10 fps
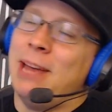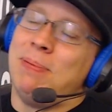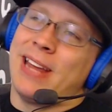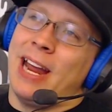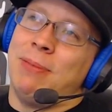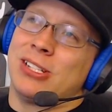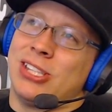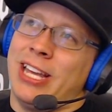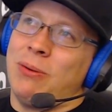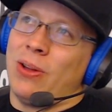it became
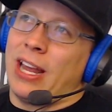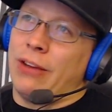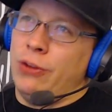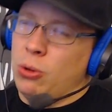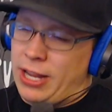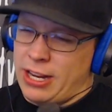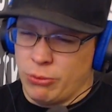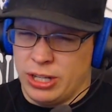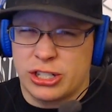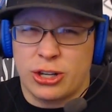this thing where like if you were like
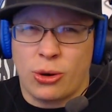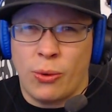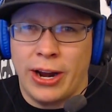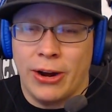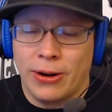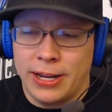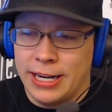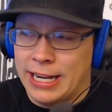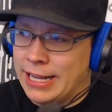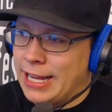a really square
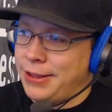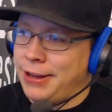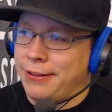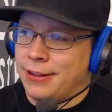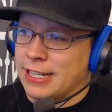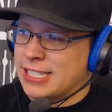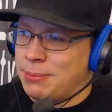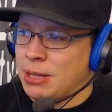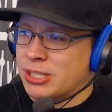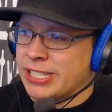kid and they, like
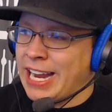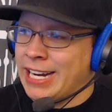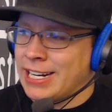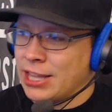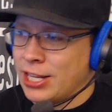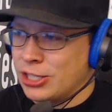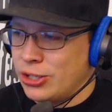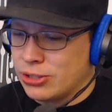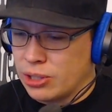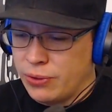some of them skated, I think,
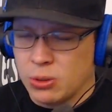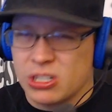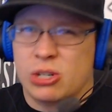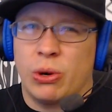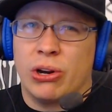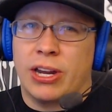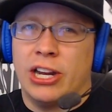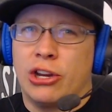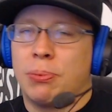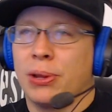too. So if you were a square
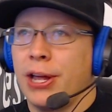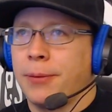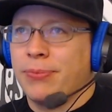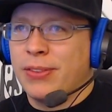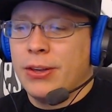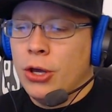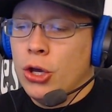kid, you'd be like,